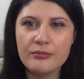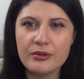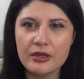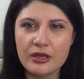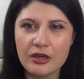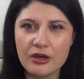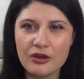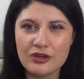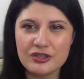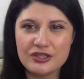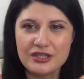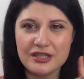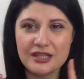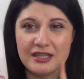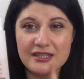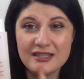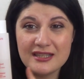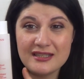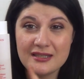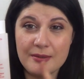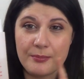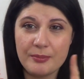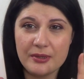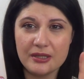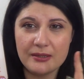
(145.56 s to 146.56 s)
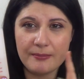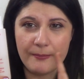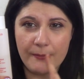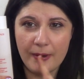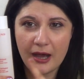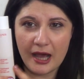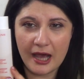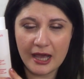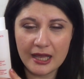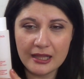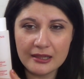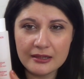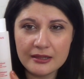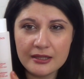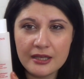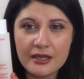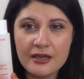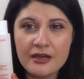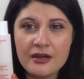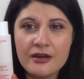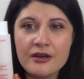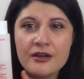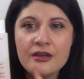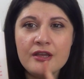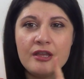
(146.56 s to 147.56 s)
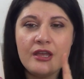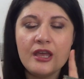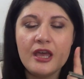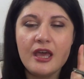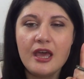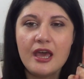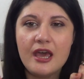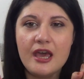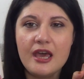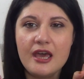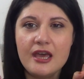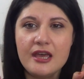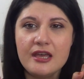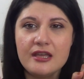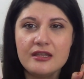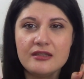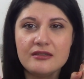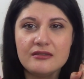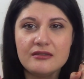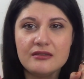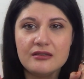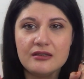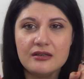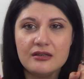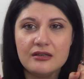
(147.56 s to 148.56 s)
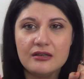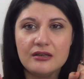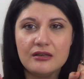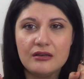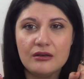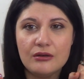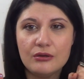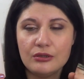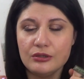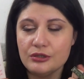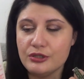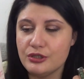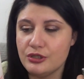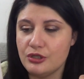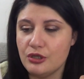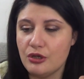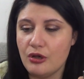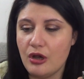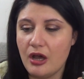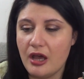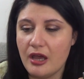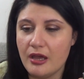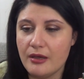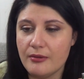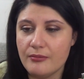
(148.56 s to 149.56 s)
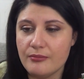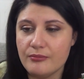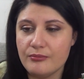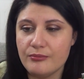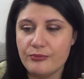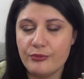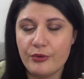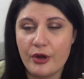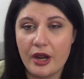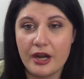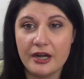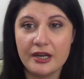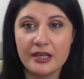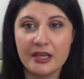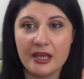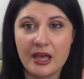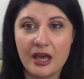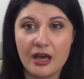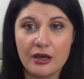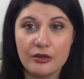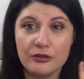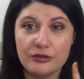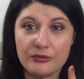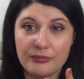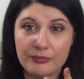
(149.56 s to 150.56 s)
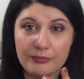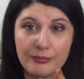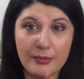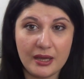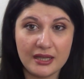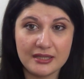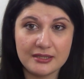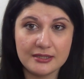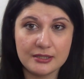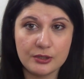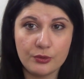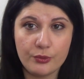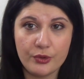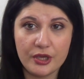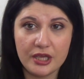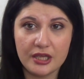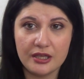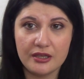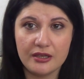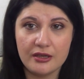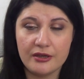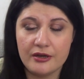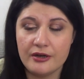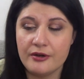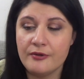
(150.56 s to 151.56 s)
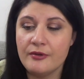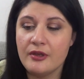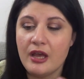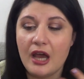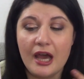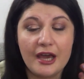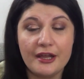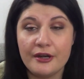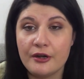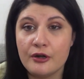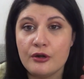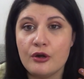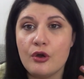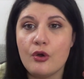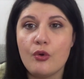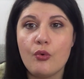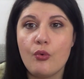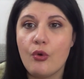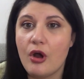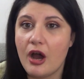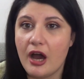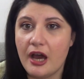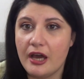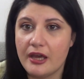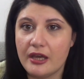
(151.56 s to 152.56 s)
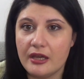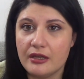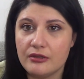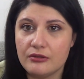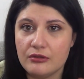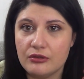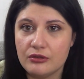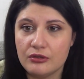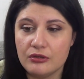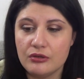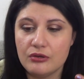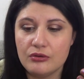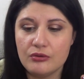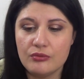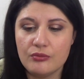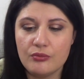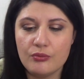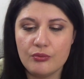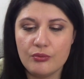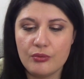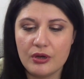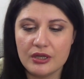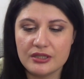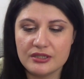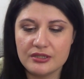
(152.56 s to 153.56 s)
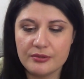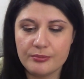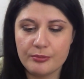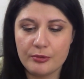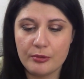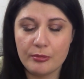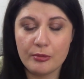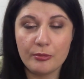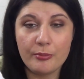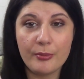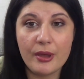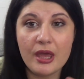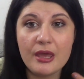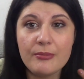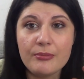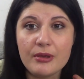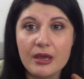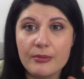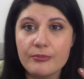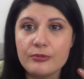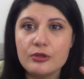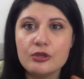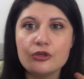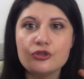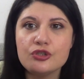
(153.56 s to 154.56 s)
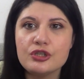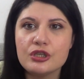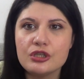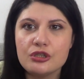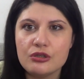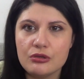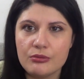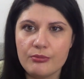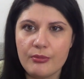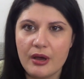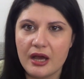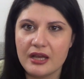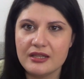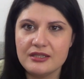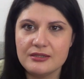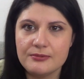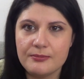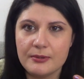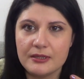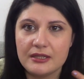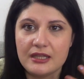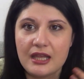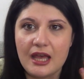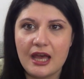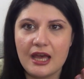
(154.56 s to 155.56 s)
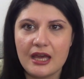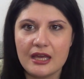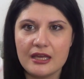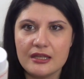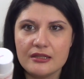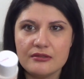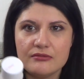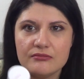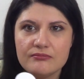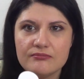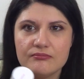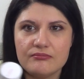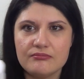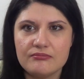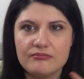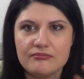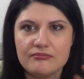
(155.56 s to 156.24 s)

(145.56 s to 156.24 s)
because this is a bit milder. And also I'm running out much quicker. I don't know why, I don't know what's the problem. Maybe I'm using too much, but I'm